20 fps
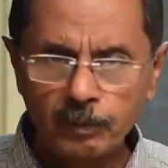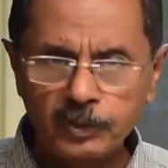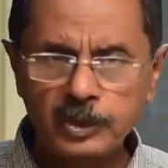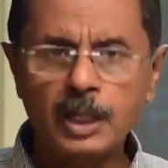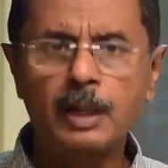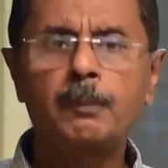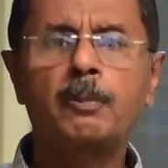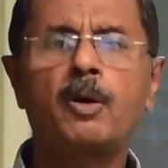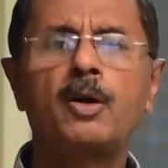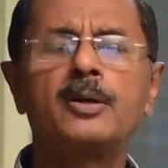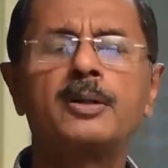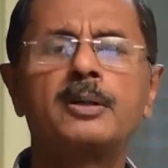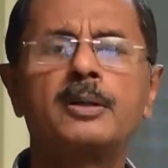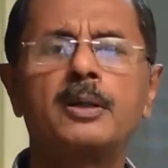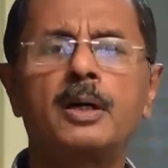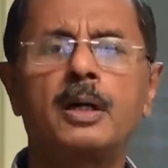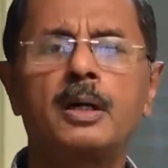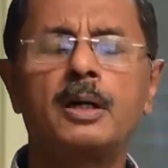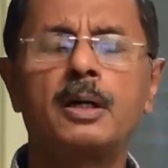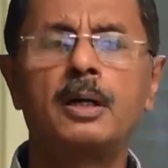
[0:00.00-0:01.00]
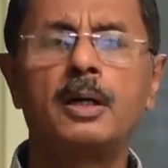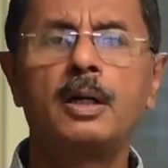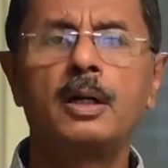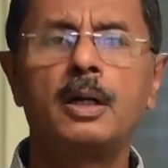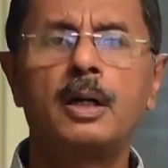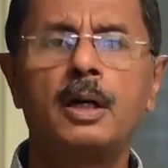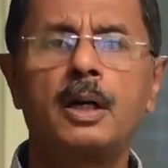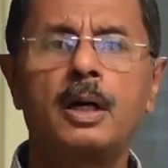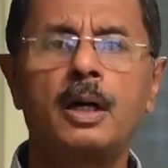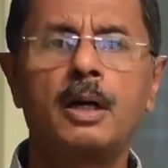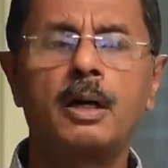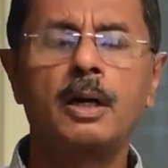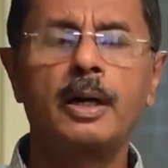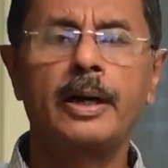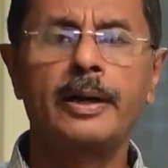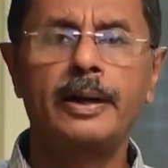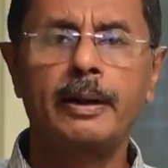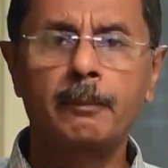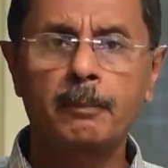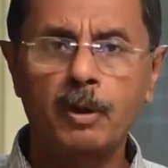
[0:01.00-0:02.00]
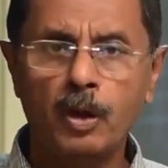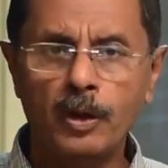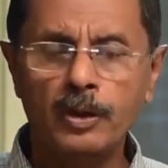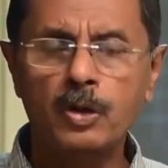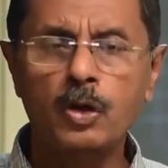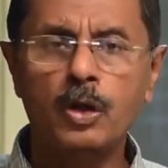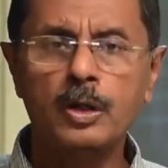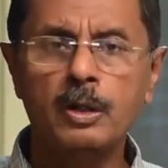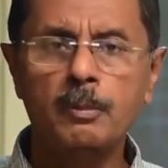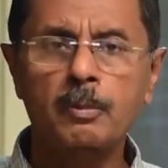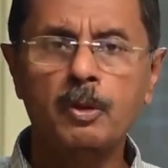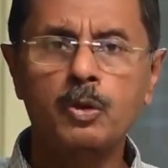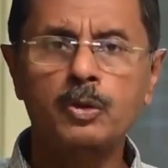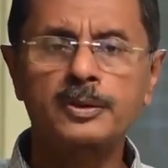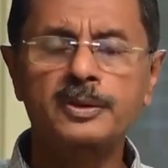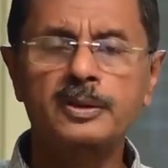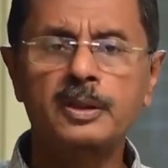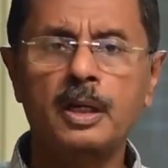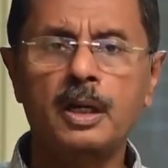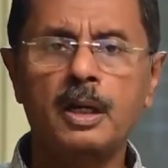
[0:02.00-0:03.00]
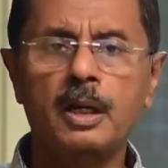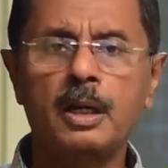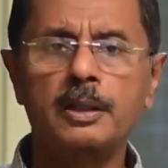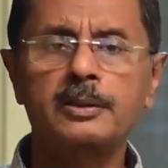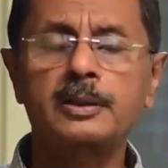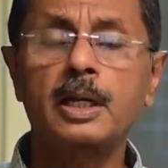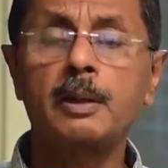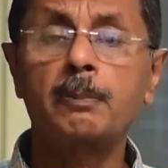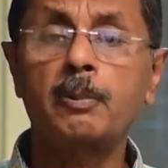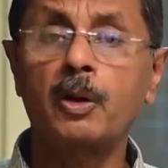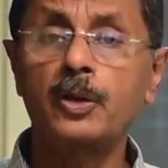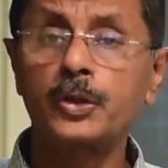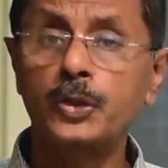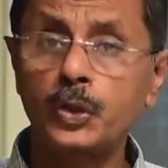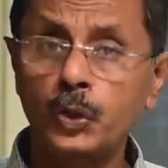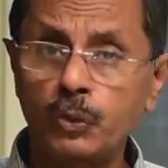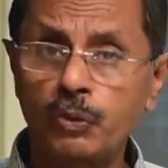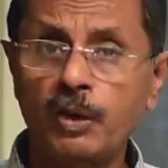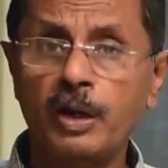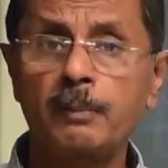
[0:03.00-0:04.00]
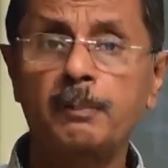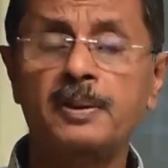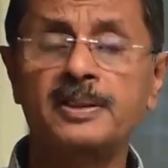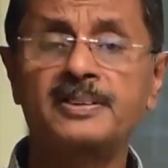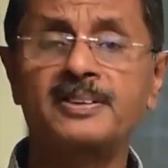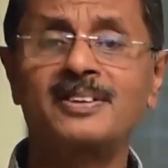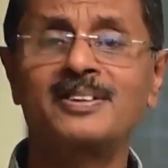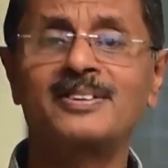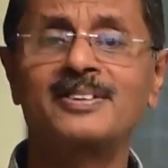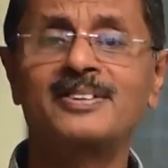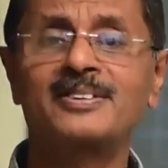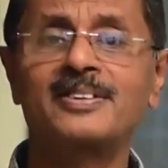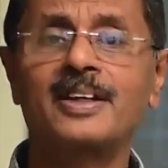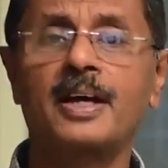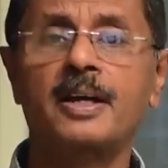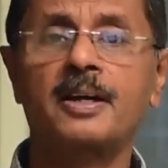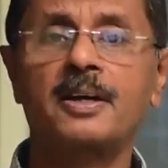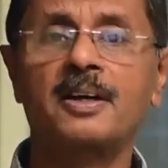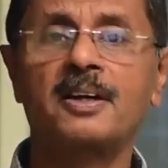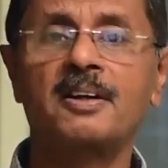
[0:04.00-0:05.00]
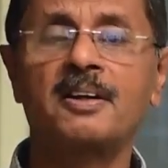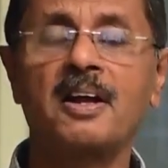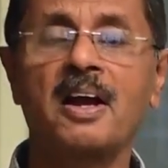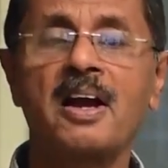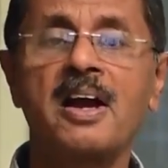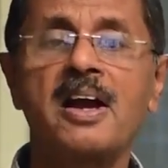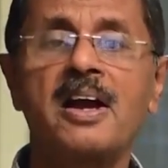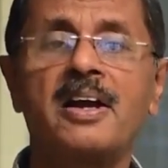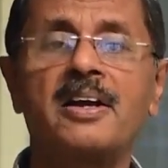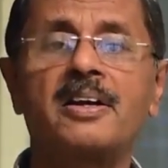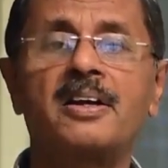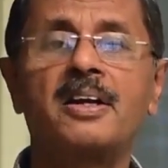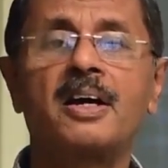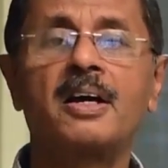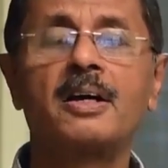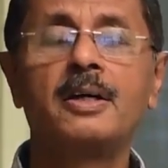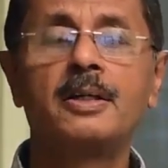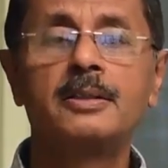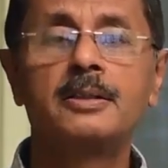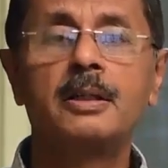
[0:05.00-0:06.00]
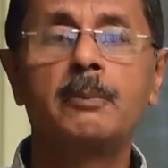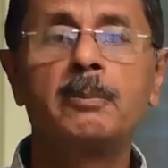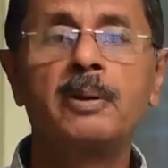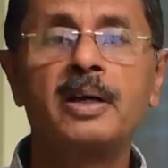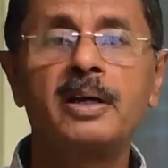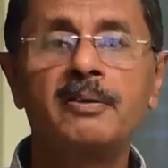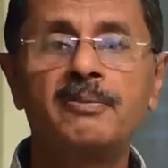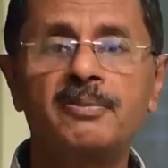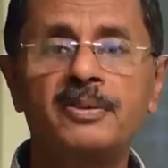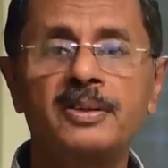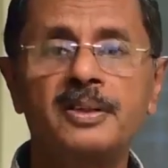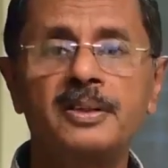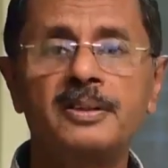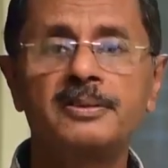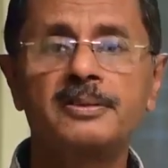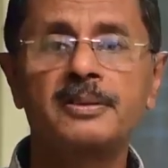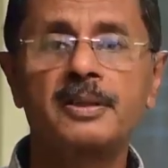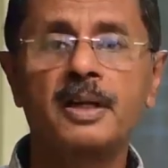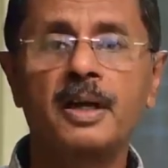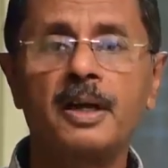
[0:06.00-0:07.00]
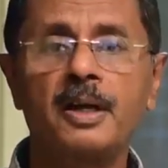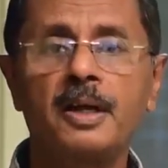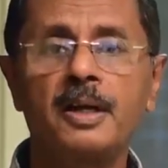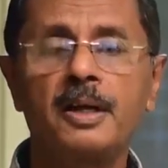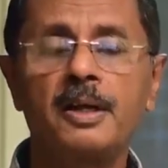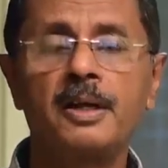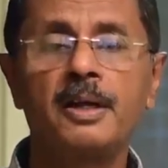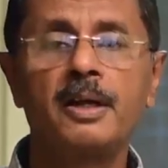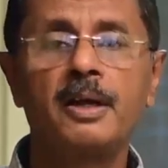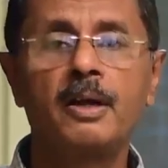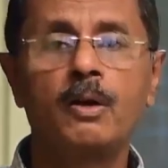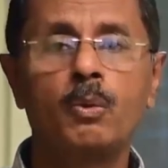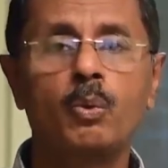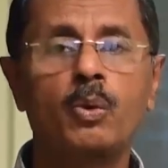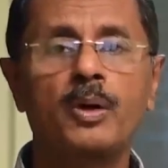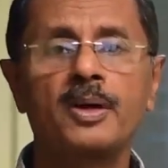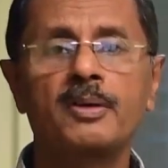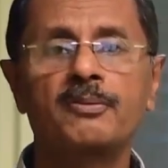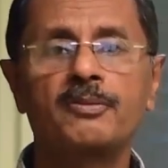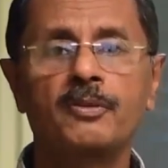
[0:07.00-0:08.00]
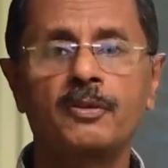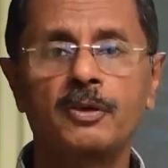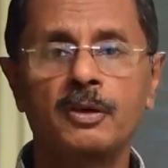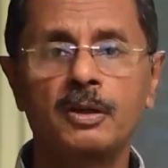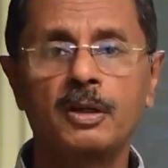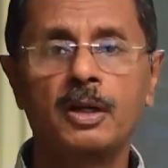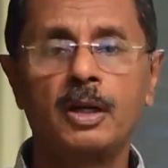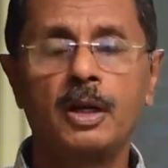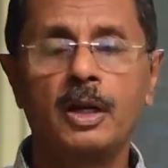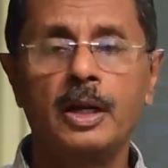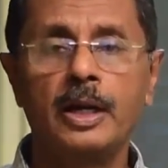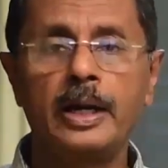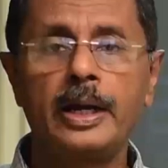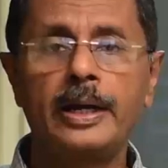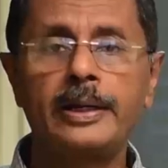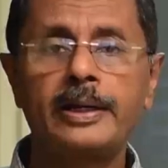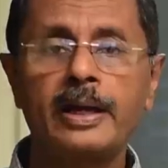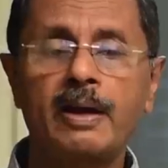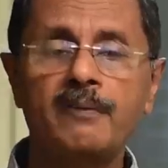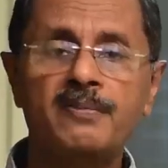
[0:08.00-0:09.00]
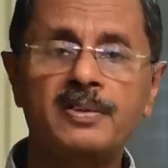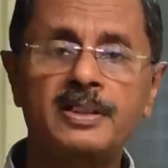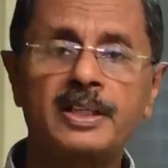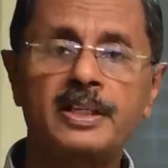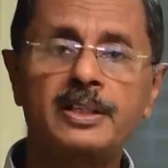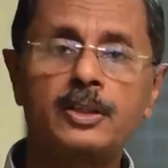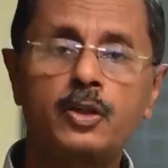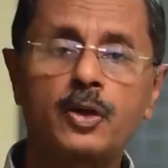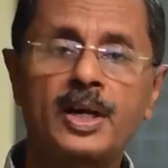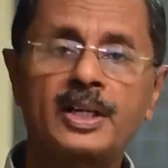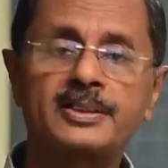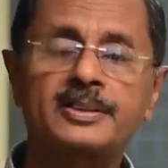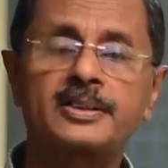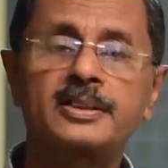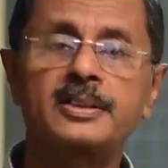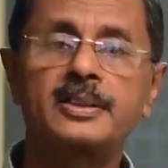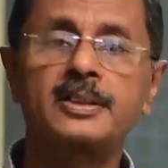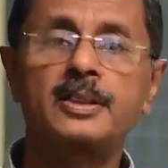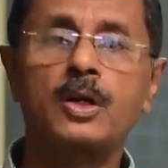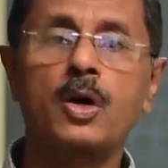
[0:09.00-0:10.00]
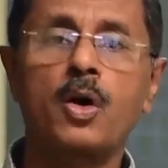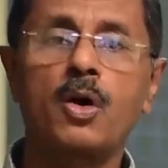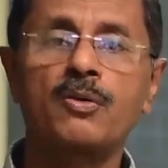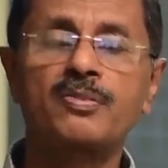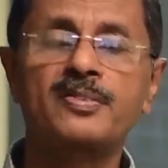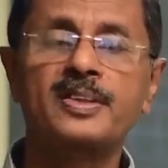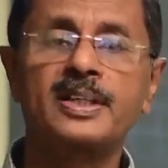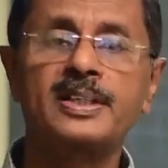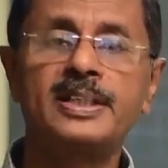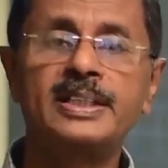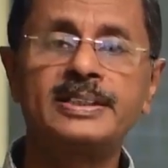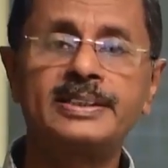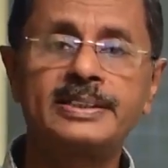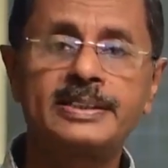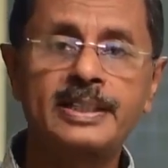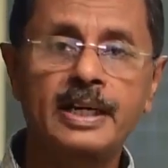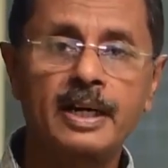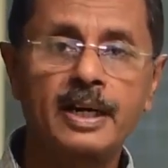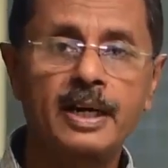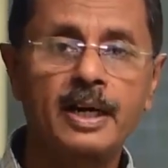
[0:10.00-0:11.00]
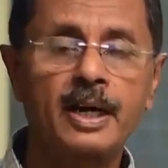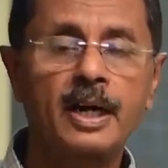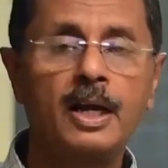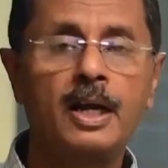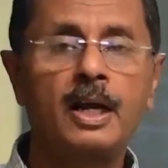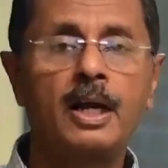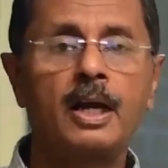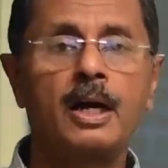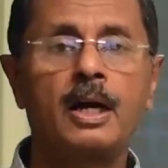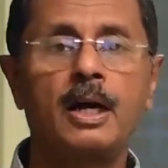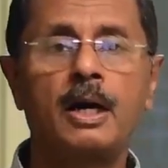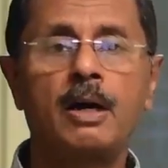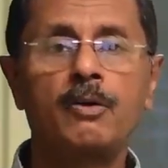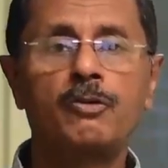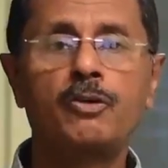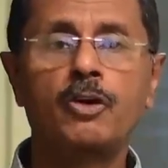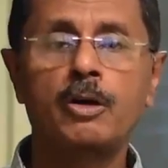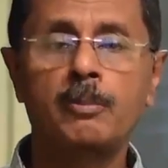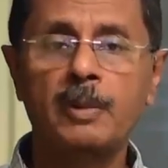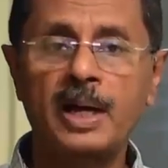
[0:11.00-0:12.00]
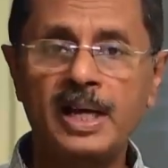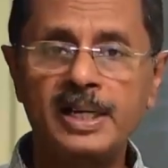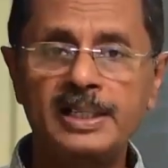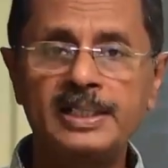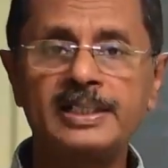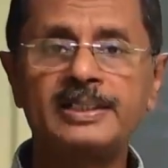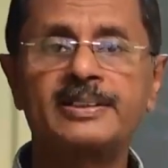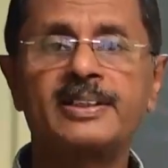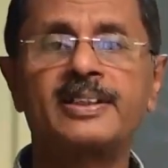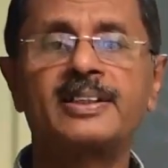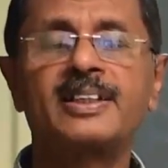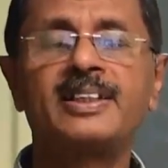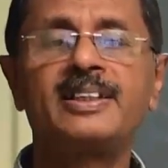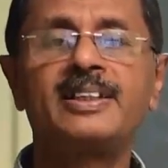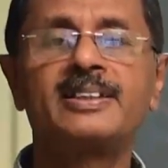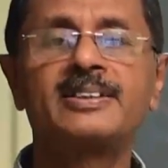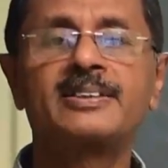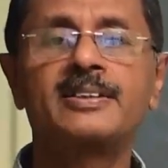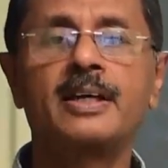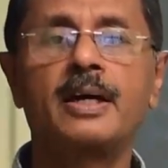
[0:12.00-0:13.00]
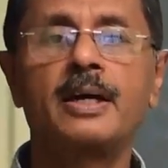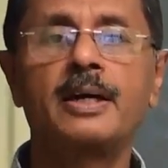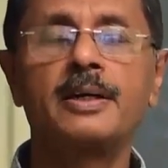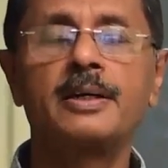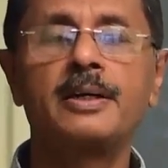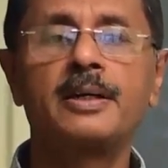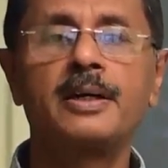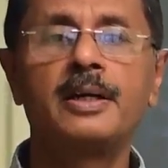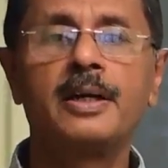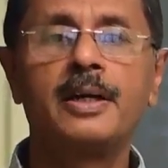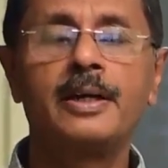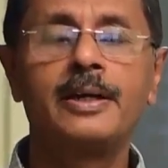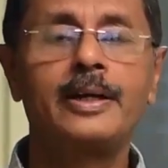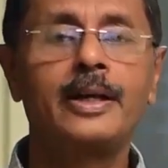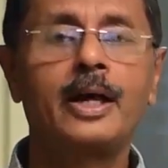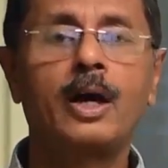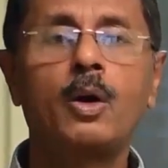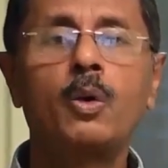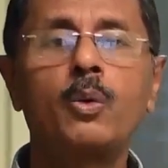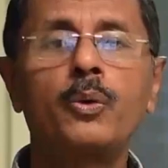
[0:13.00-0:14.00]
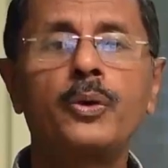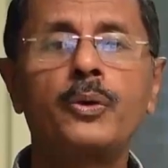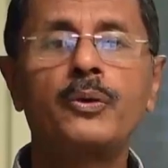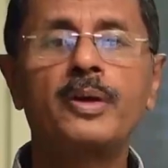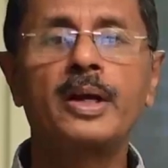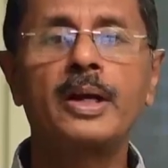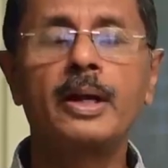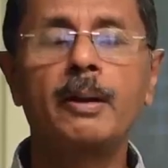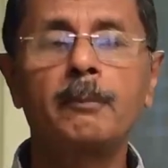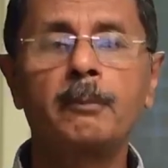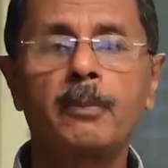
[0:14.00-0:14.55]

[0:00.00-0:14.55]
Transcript: 3.25% as a salary, and the benefit is really wonderful. And after the introduction of the digital formalities under the ESI, now you can